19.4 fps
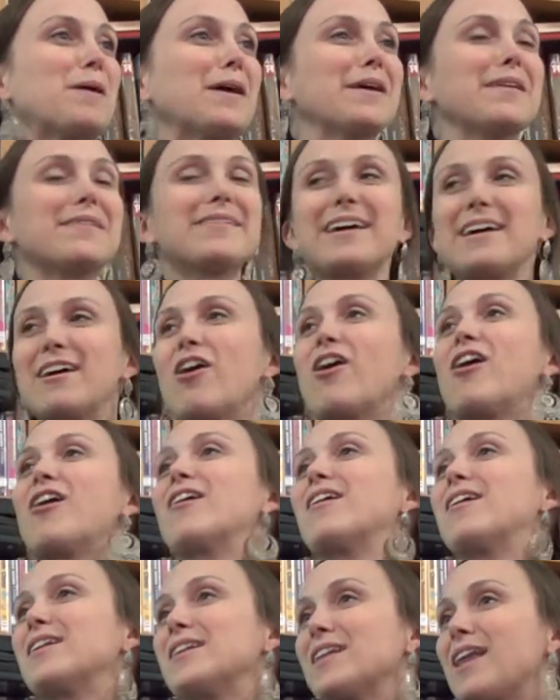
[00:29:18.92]
but they
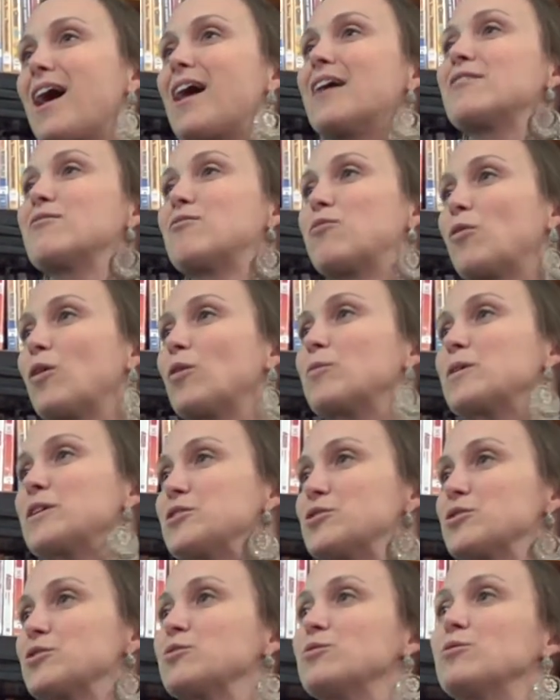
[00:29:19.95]
are a lot of what we
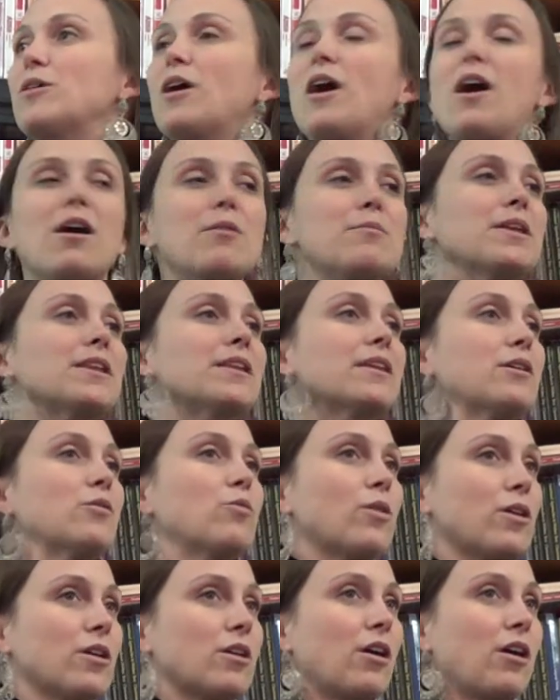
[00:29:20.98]
do commonly
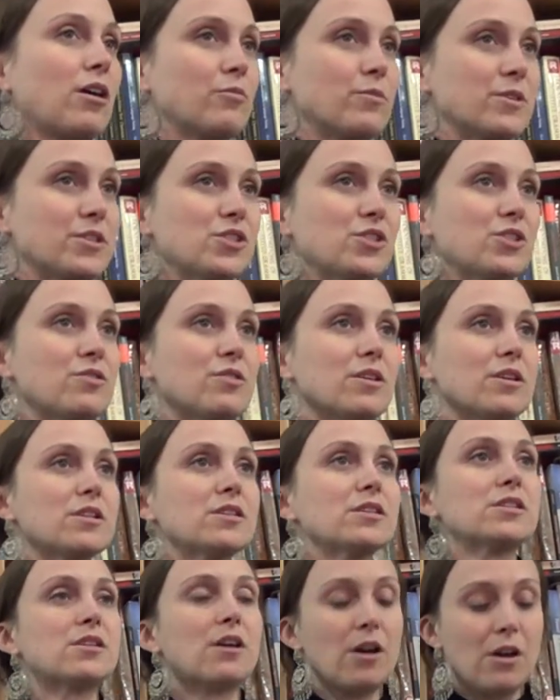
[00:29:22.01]
work on with students
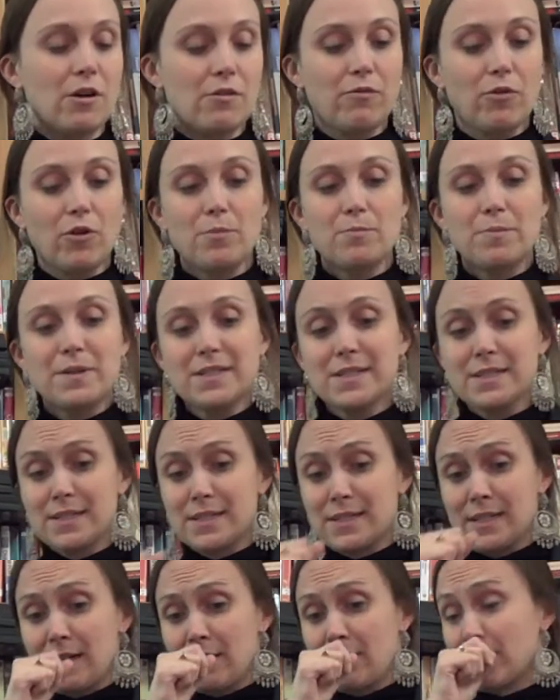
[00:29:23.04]
for
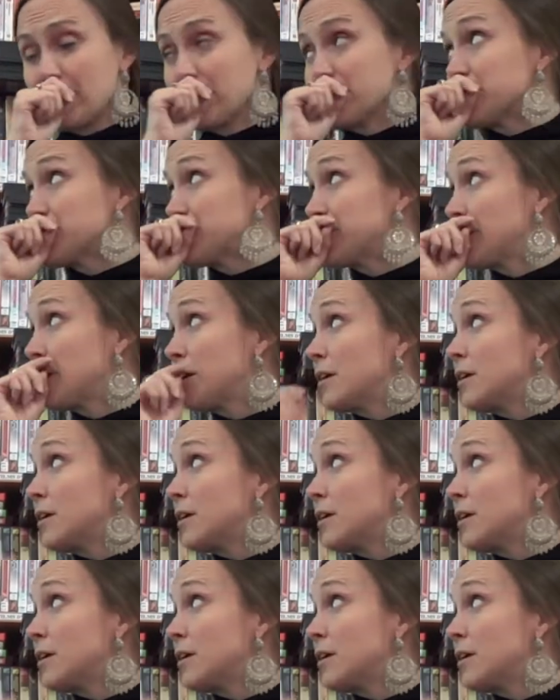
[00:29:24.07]
business English.